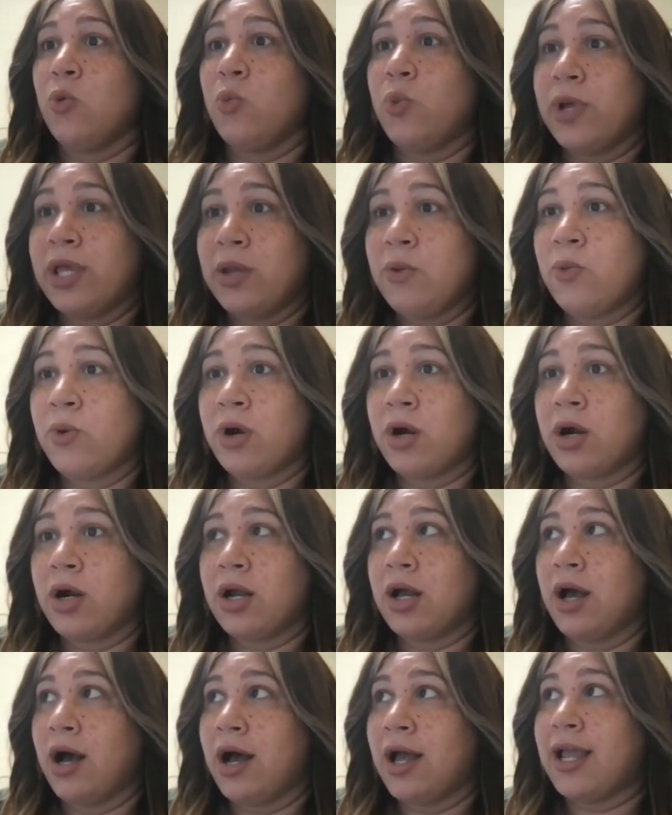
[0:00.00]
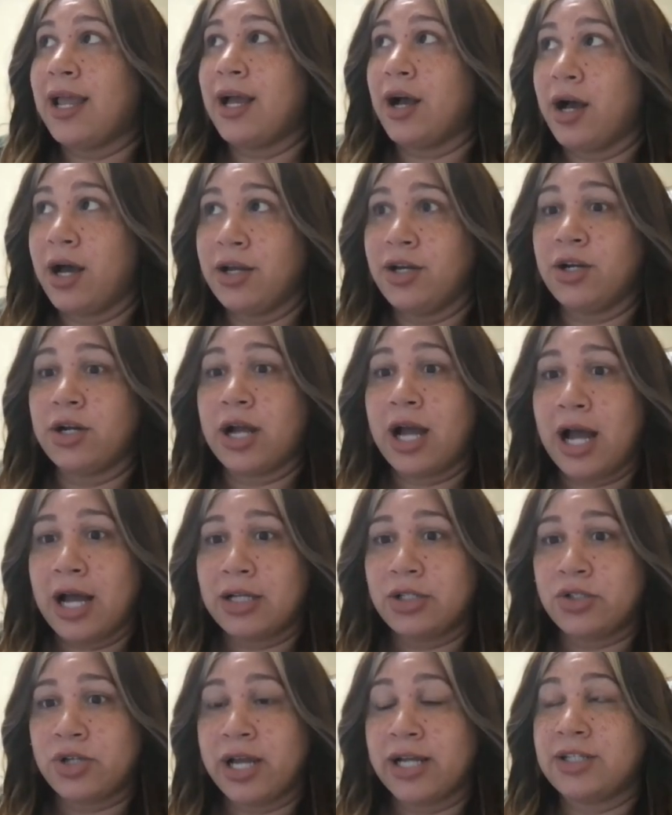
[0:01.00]
we were uh, in, under
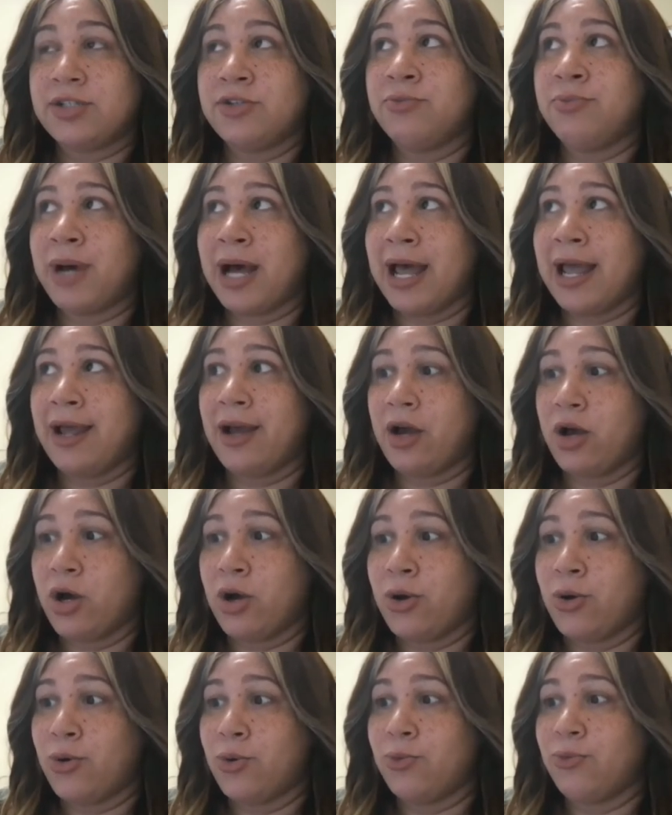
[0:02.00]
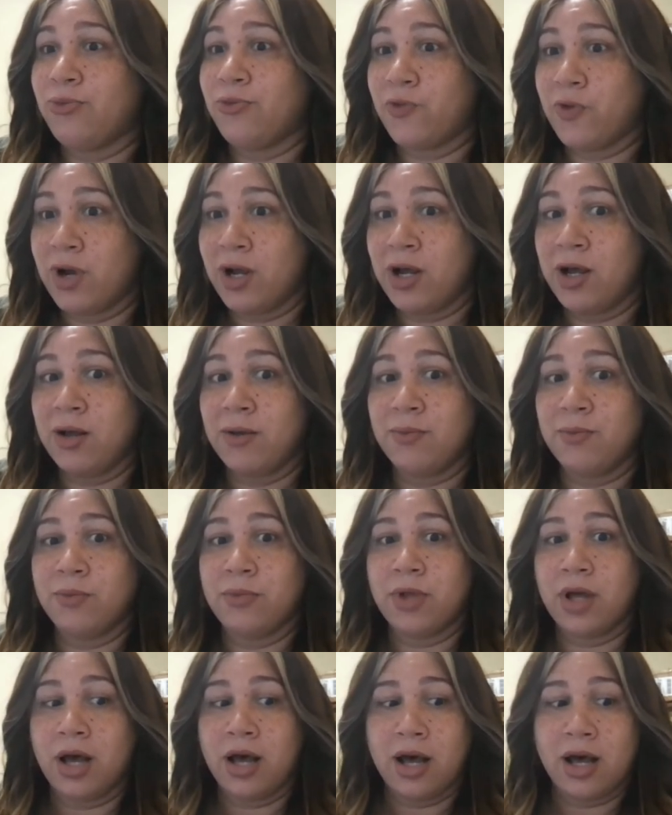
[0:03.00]
contract to buy a home
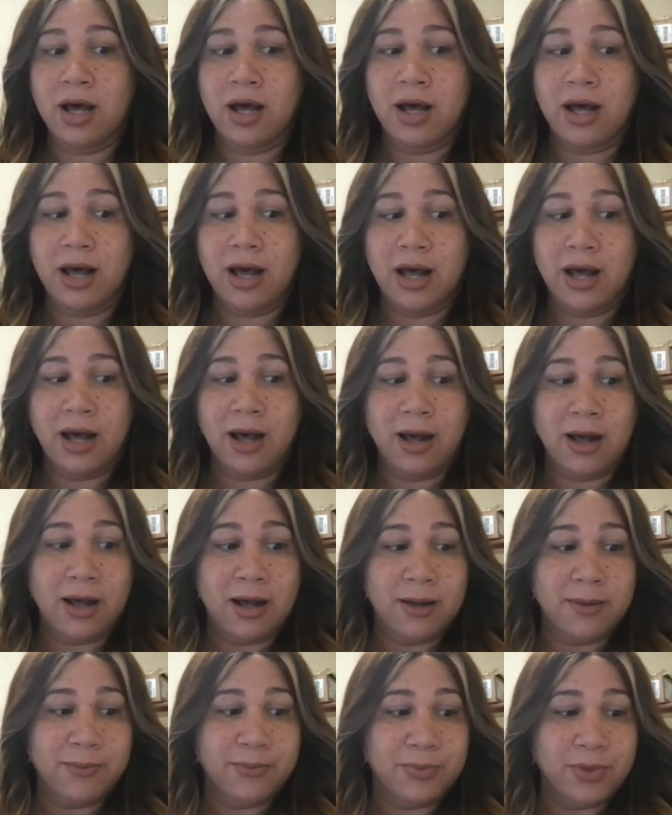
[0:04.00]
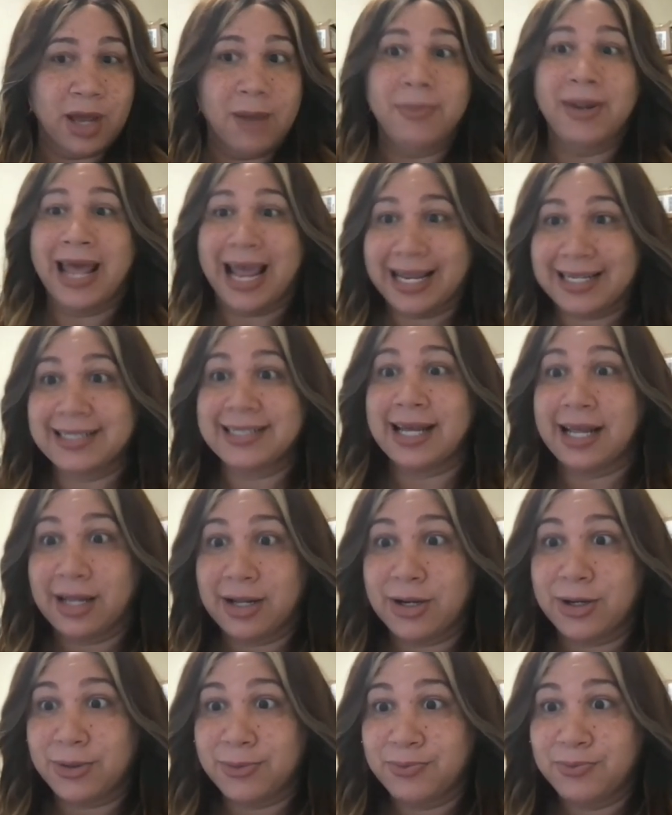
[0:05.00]
from uh, um, a Black
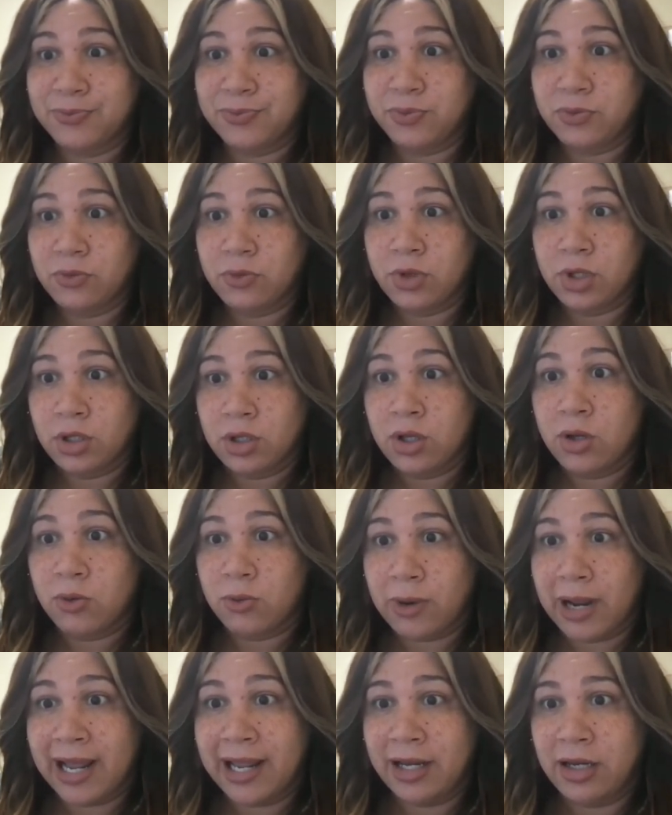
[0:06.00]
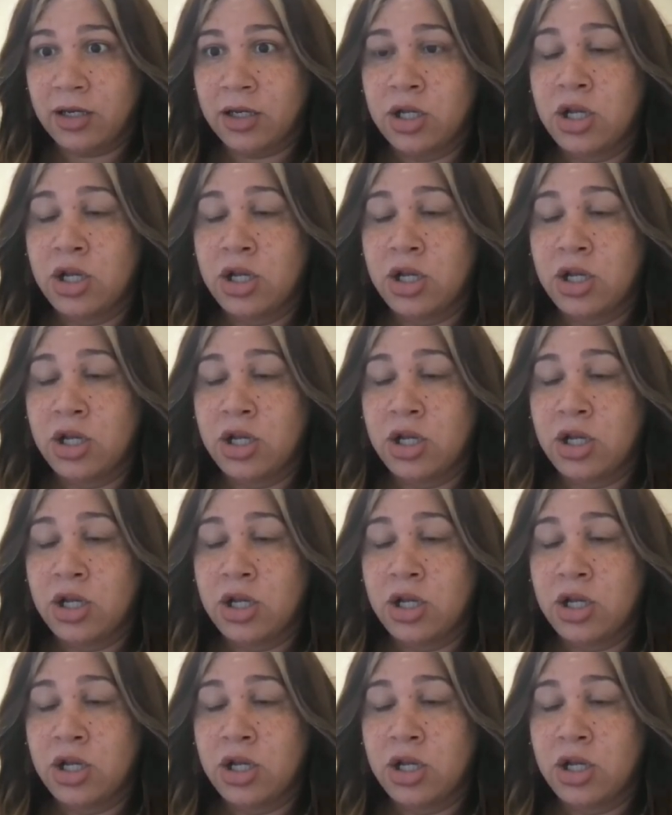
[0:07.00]
seller, mm-hmm. right?